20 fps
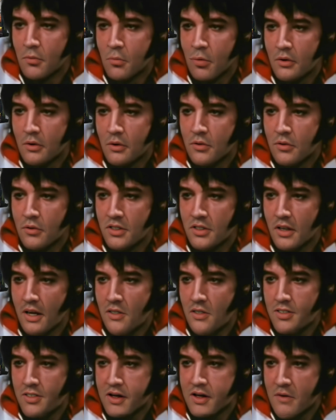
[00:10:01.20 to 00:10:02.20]
and workers.
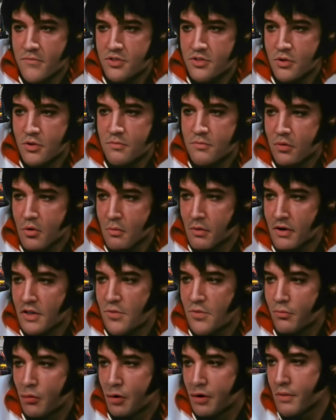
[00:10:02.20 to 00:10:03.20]
Instead of 2
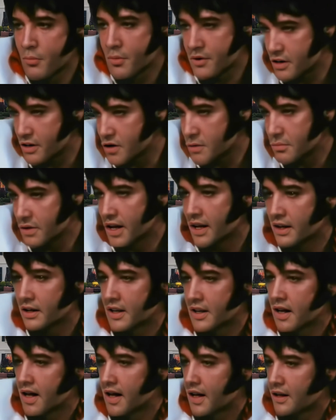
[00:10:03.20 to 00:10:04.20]
forminus 1, we
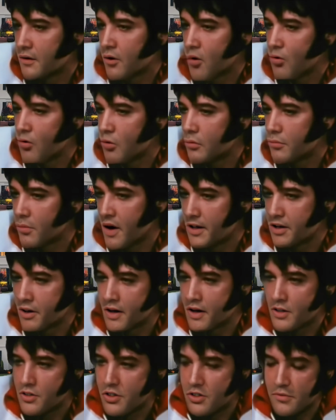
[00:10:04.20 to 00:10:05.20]
eliminated 8 old
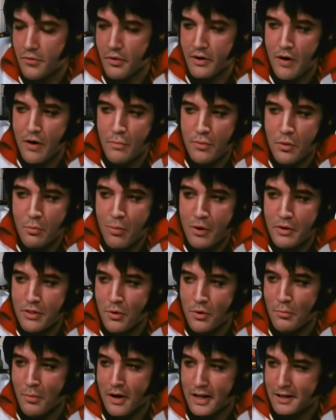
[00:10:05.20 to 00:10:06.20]
regulations for every 1
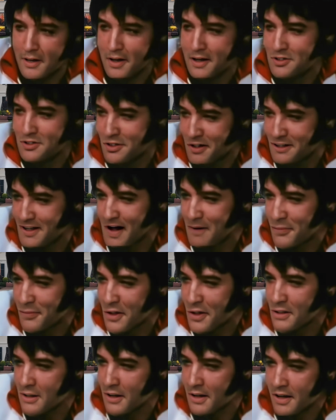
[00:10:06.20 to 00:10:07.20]
new regulation
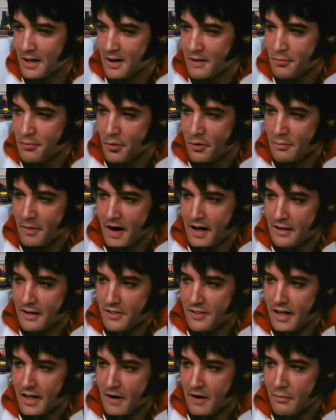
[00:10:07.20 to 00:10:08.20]
adopted,
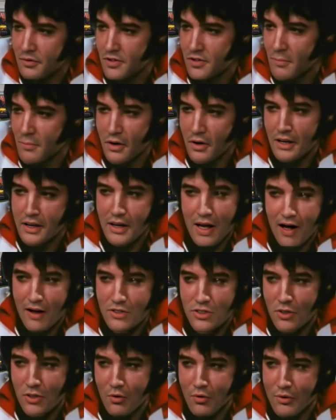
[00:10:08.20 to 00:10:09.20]
provided the average American
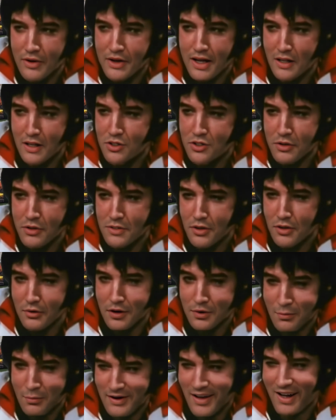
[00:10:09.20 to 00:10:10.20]
household an extra
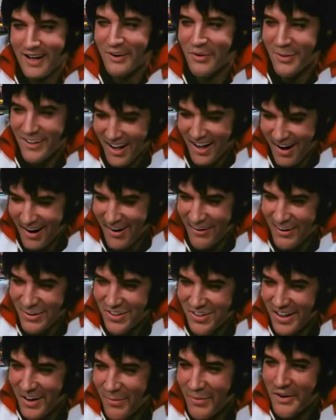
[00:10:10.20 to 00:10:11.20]

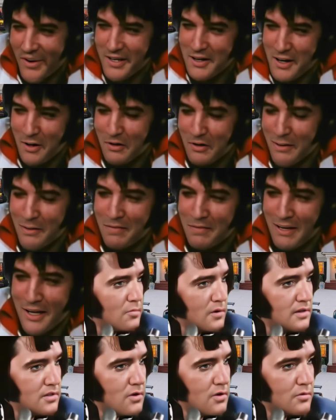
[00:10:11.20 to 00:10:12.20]
$3,100 every year.
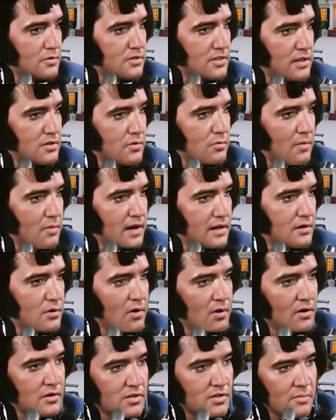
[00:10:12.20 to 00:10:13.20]
Reduce the direct
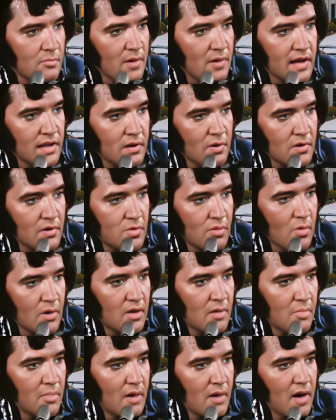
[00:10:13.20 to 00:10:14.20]
cost of
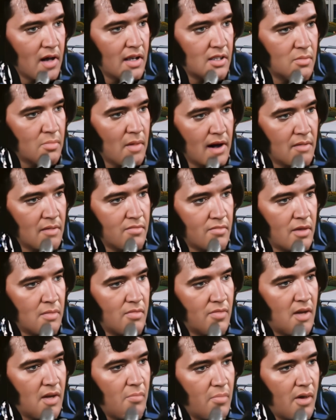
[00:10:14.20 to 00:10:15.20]
regulatory compliance by
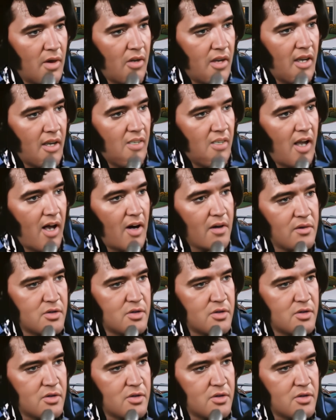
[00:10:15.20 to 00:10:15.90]
$50 billion